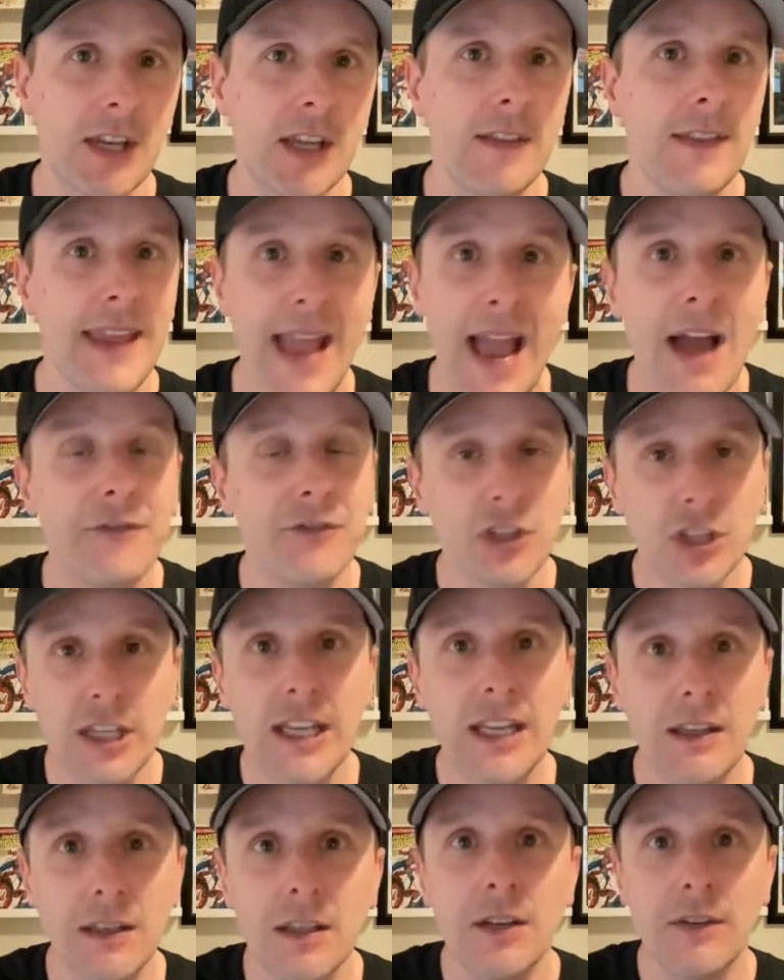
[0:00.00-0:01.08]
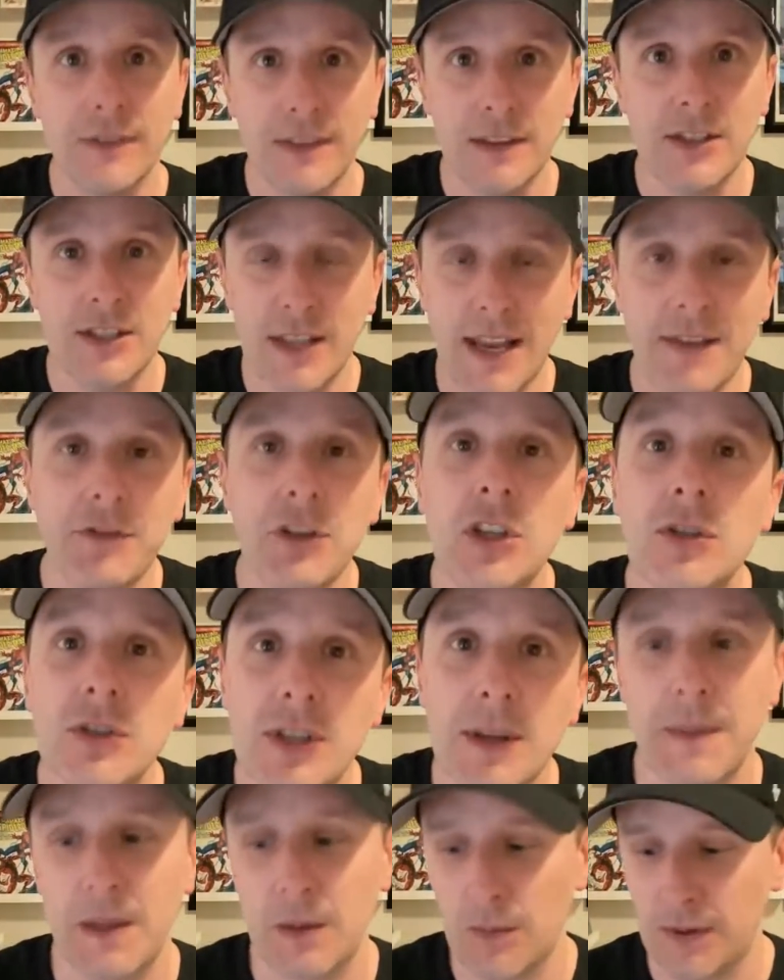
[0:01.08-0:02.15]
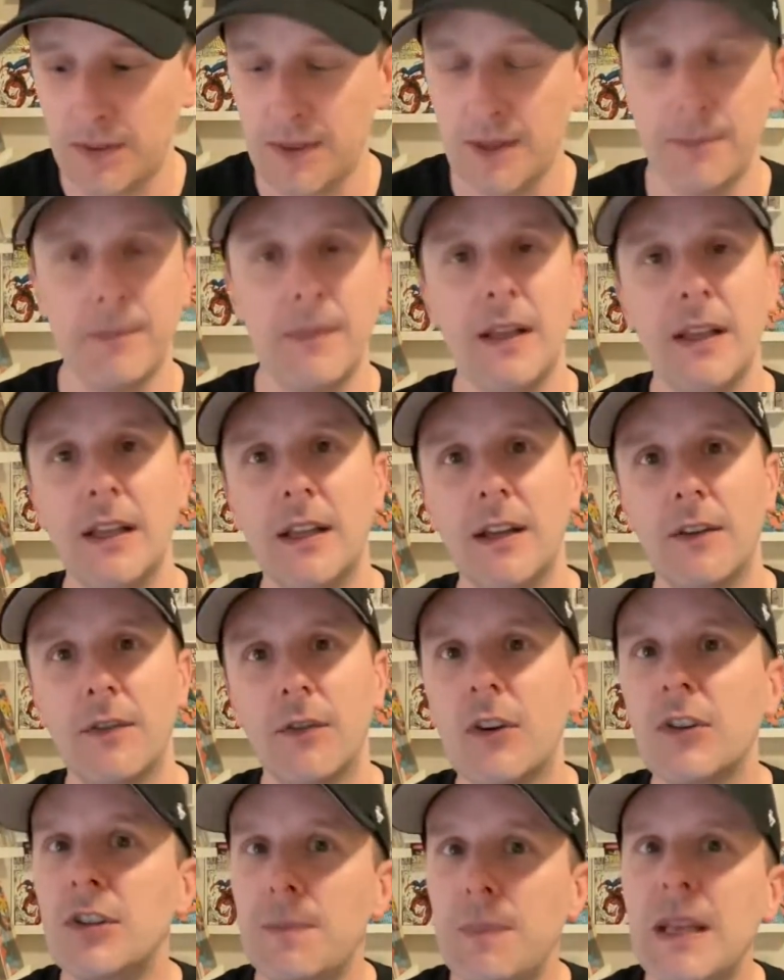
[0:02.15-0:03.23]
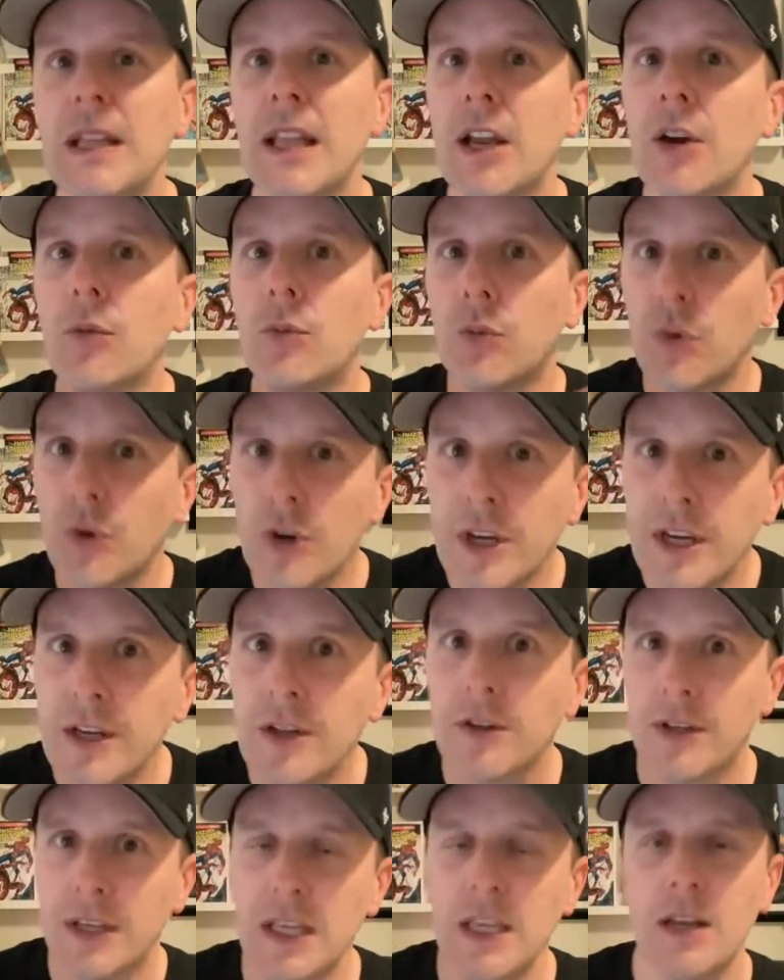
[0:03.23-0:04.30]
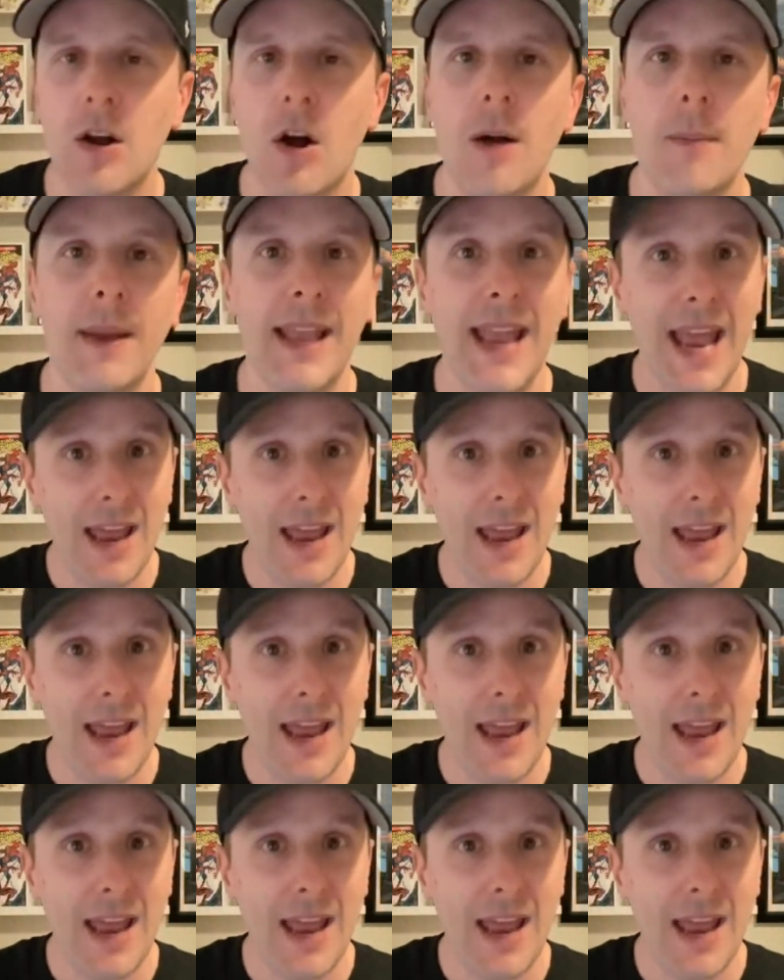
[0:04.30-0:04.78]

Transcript: They have to get, you know, they have to do something with them for it to be like a real key comic.